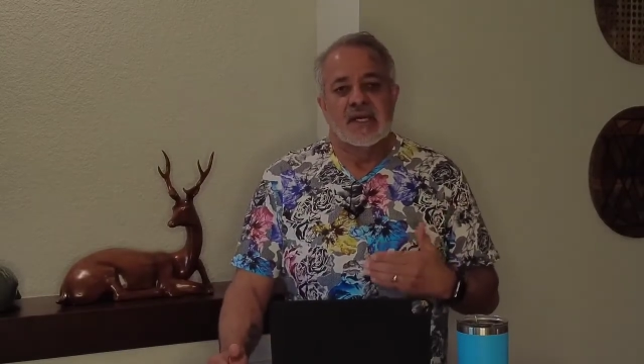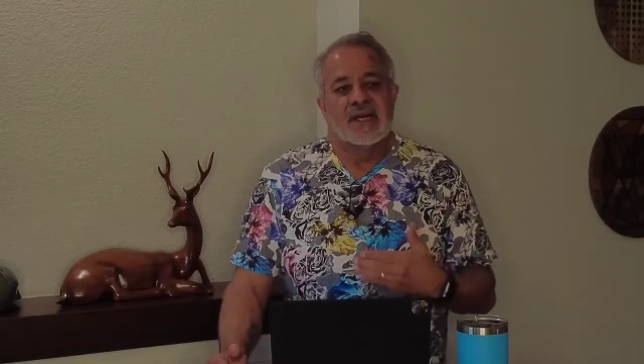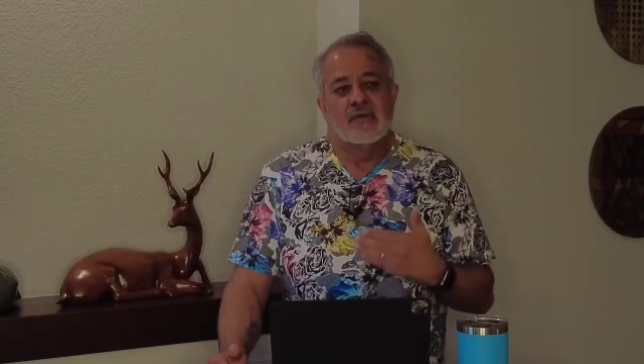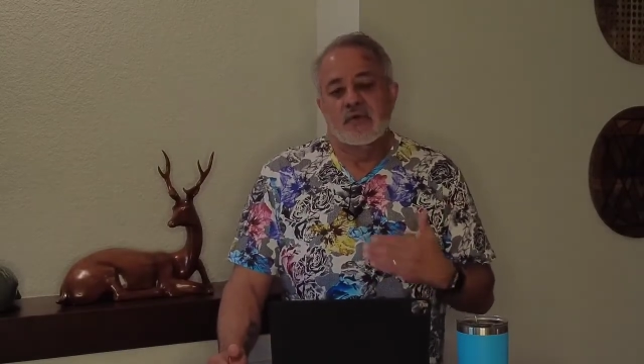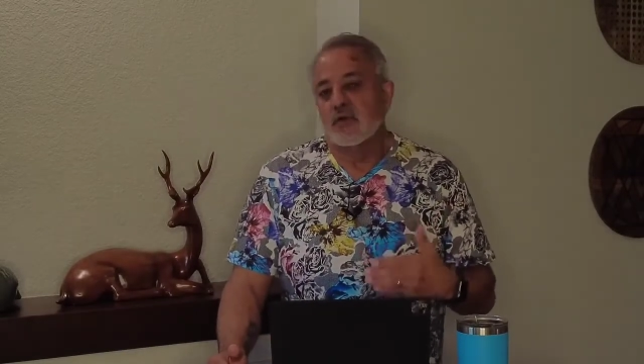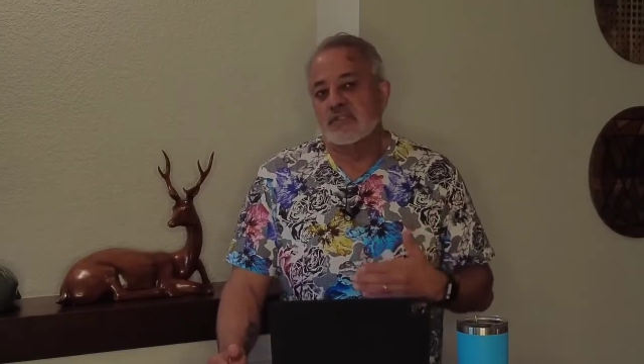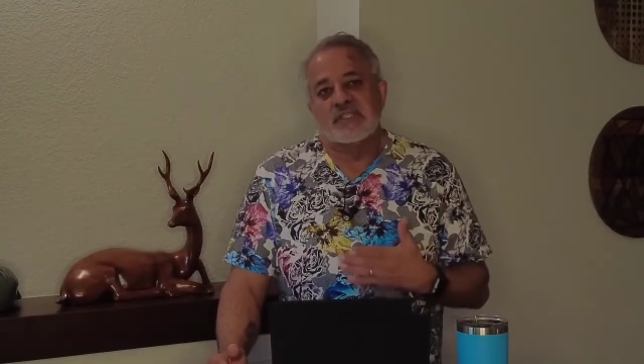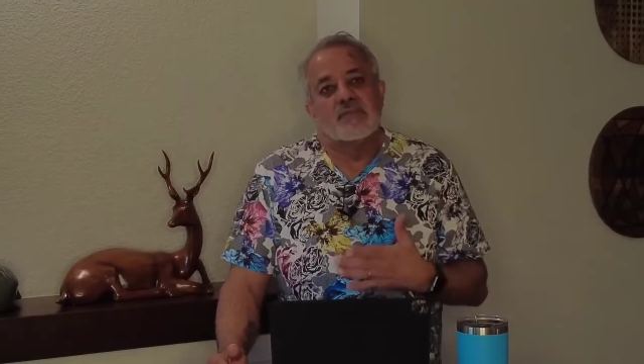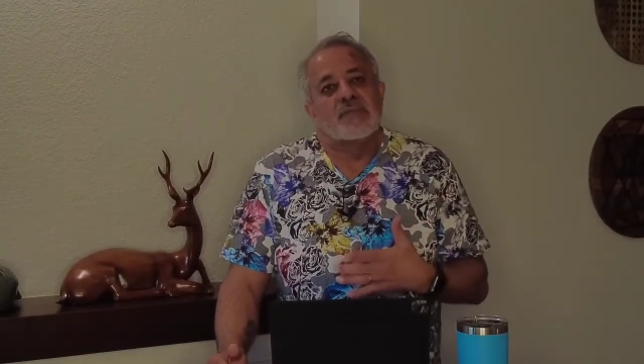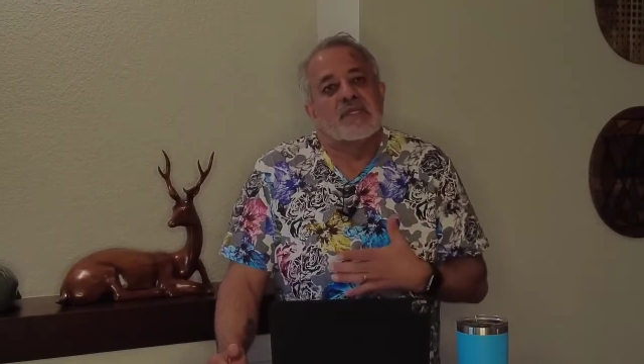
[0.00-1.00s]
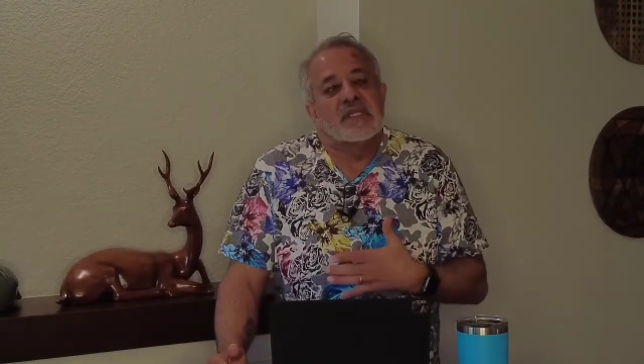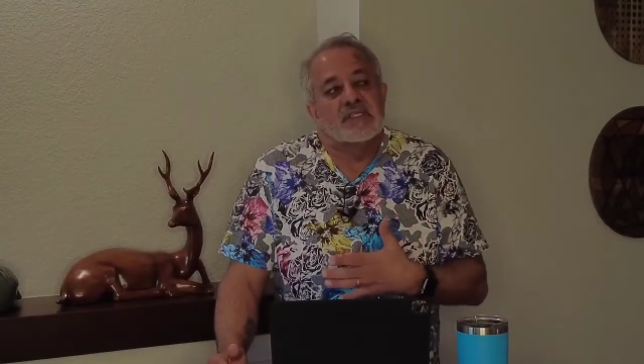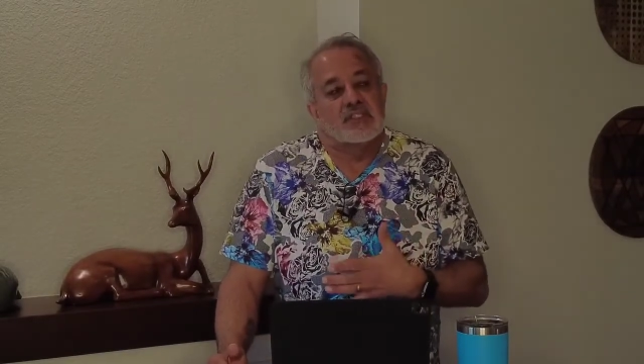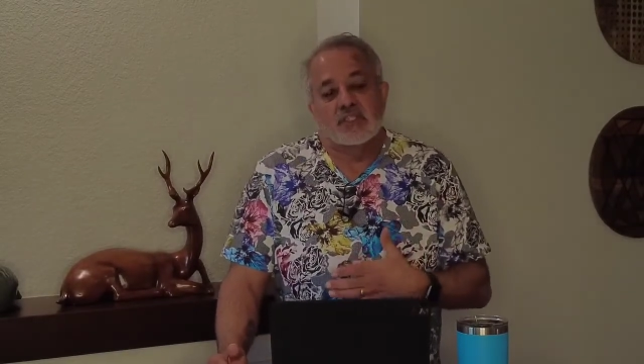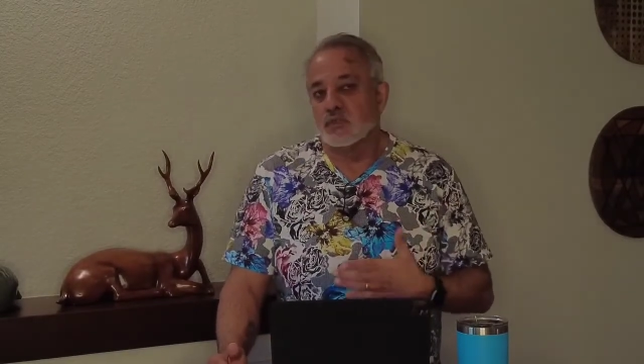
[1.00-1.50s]
I don't know, something
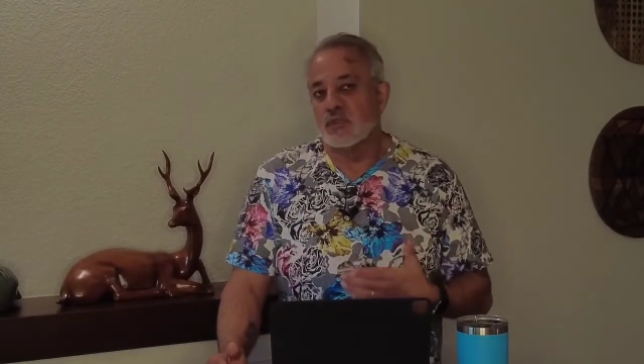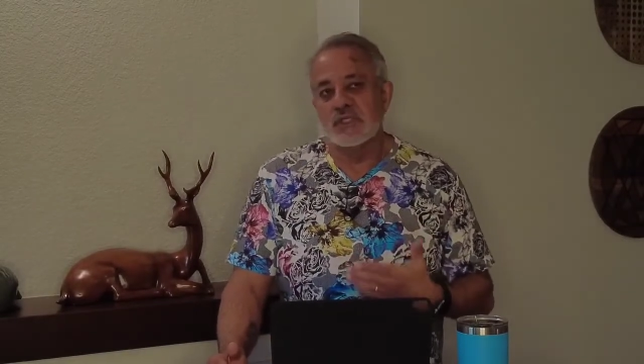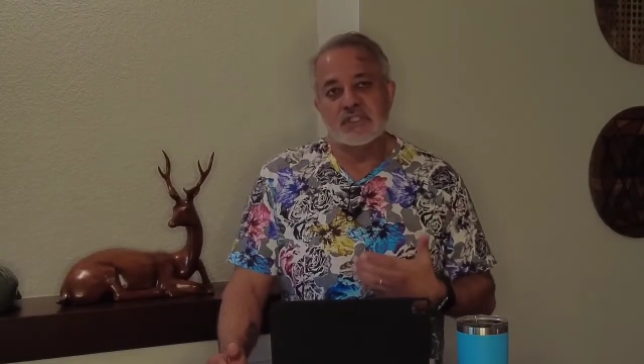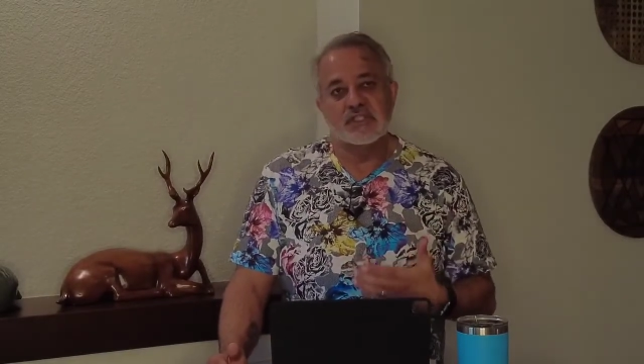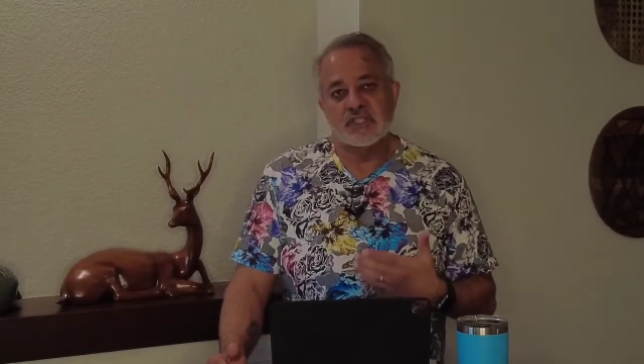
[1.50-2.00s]
has just really